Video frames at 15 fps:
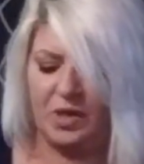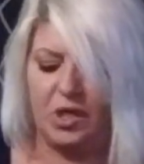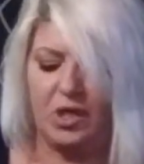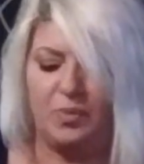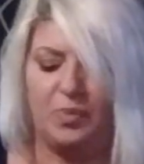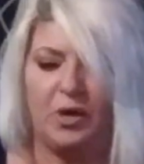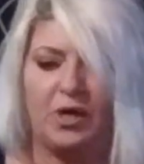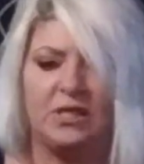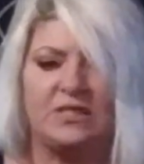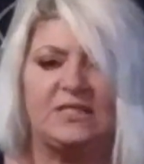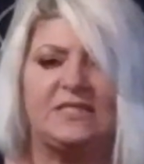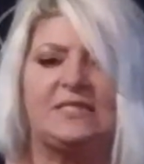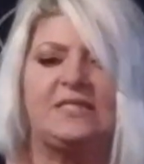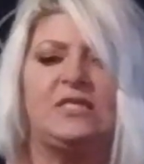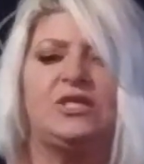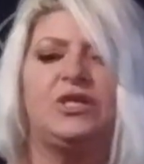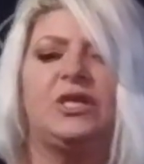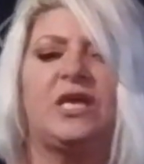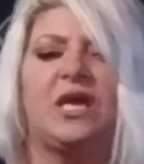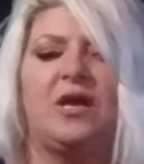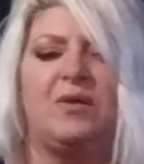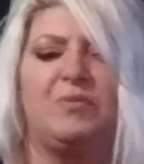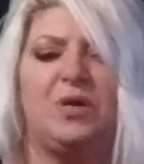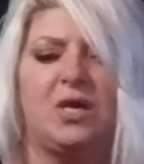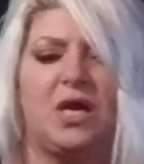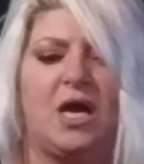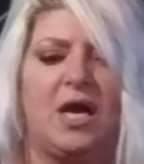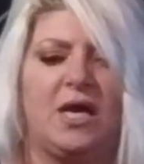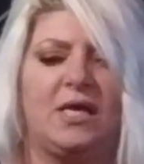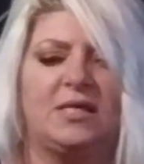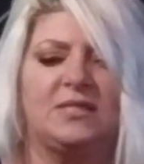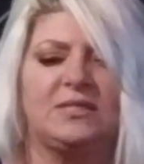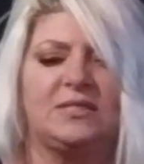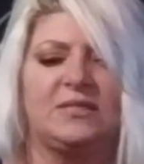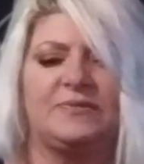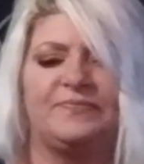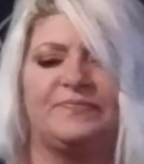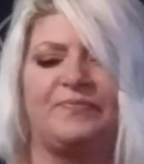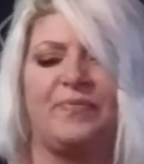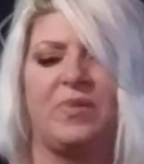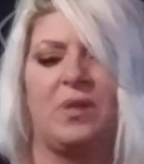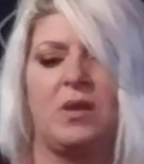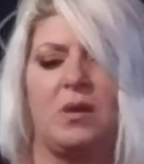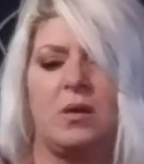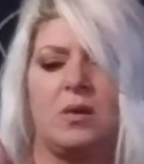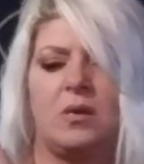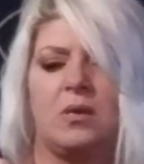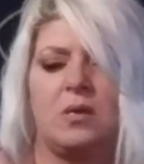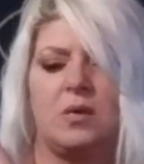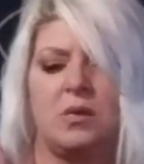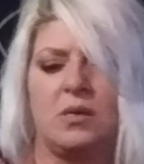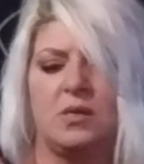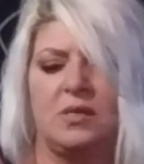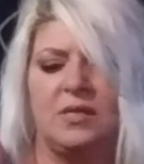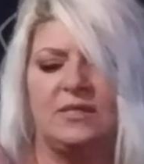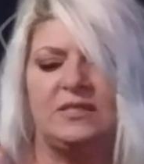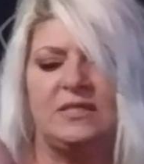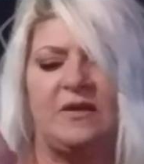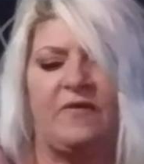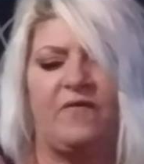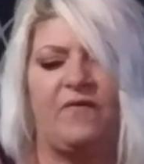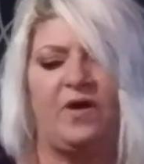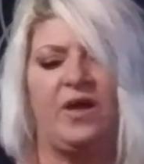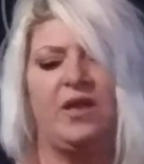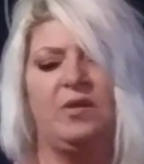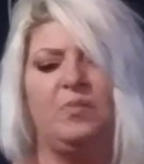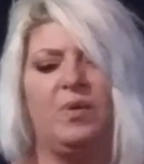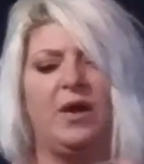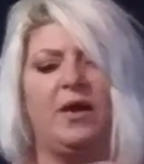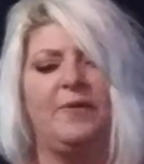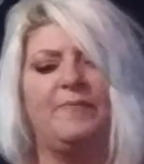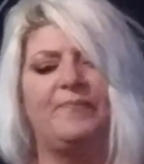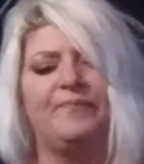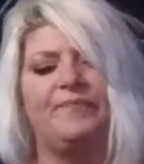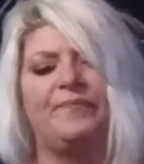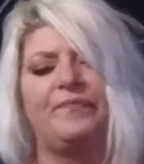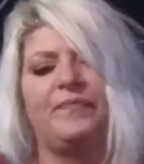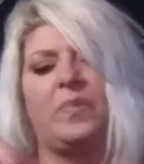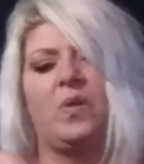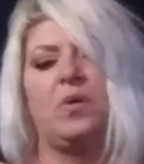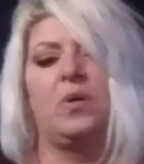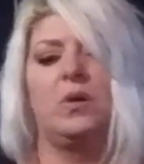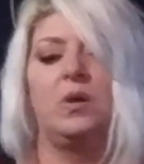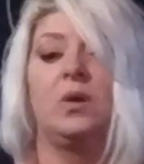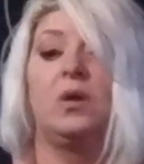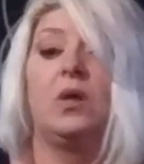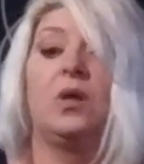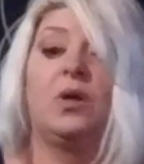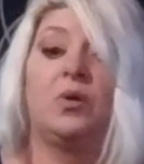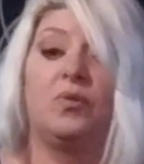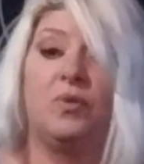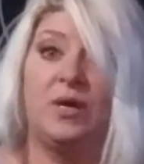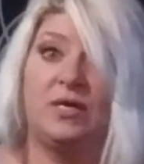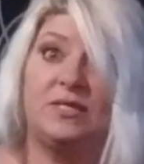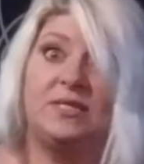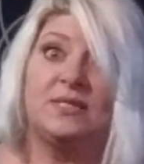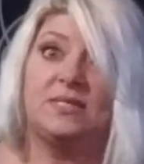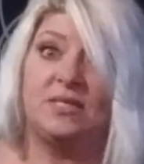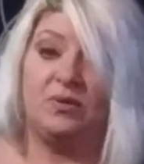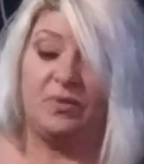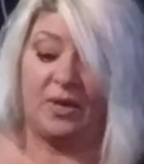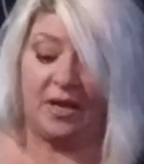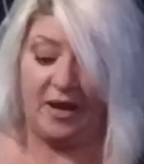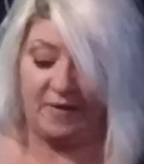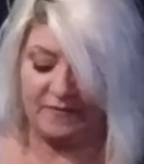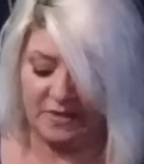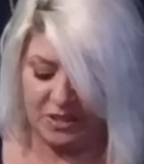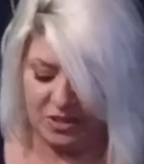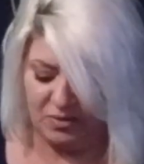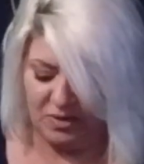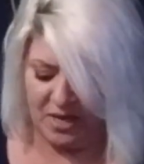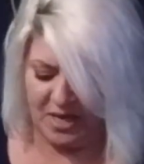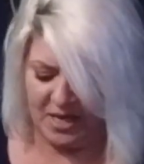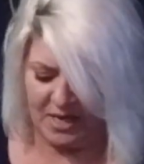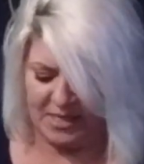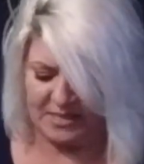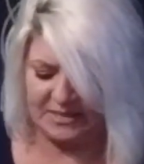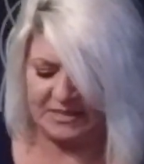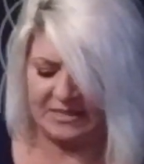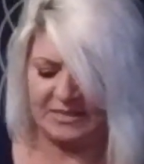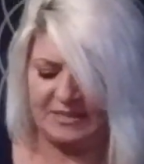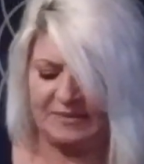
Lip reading: Good parts still to come, you guys. This is fun, but wait till you see what I have to do next.